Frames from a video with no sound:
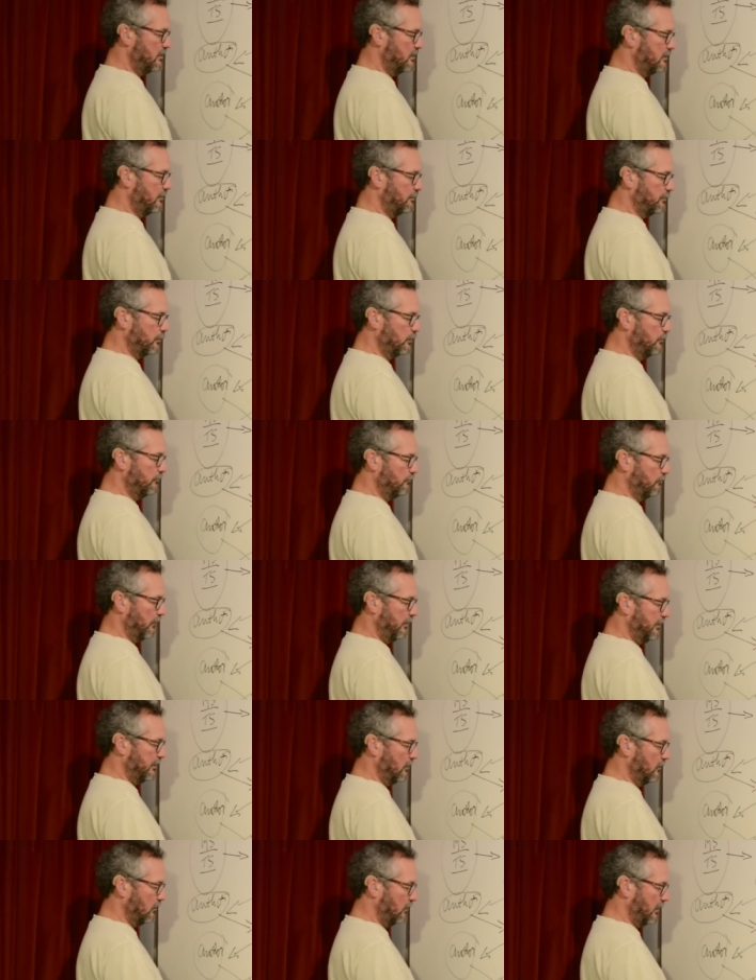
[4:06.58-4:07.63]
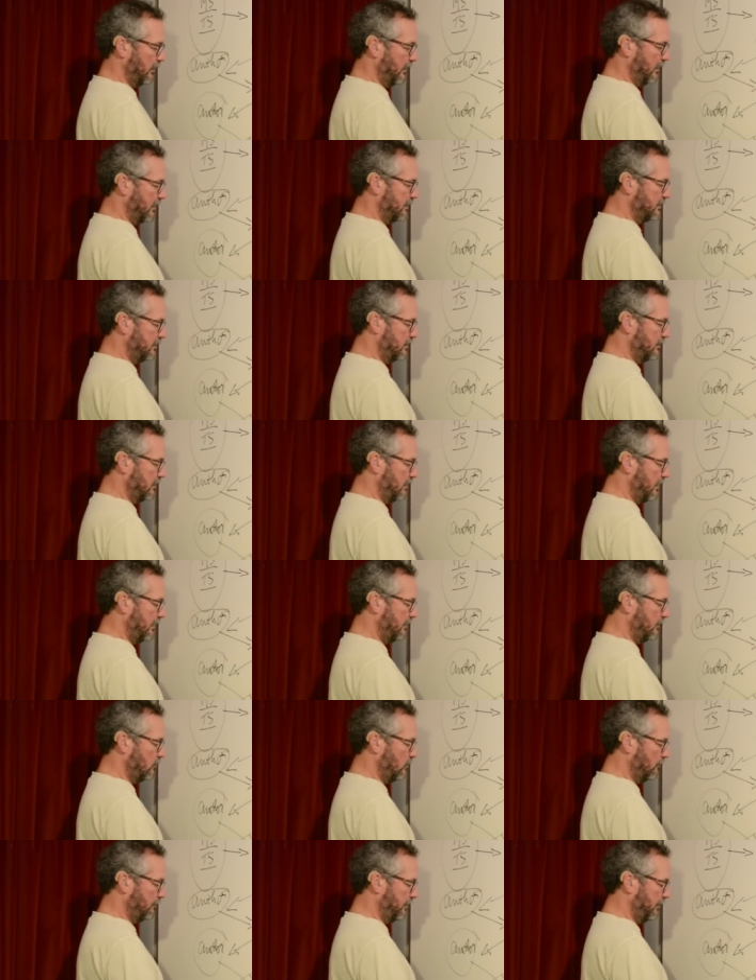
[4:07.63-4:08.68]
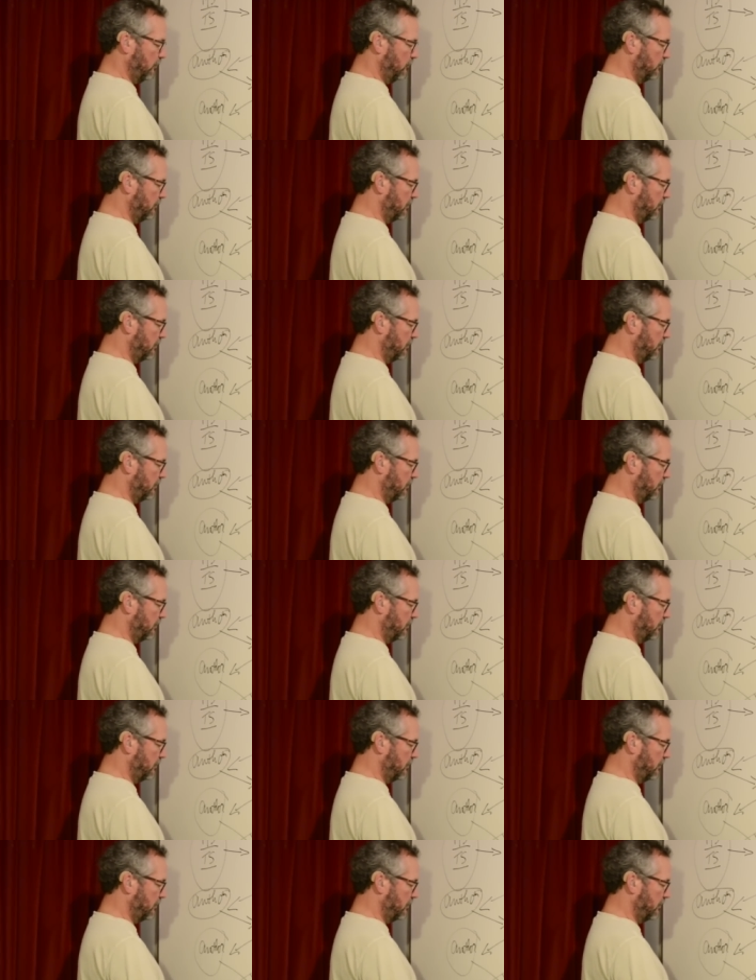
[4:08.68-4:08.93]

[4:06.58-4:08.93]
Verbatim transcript: as the proofreader looking at it, a copy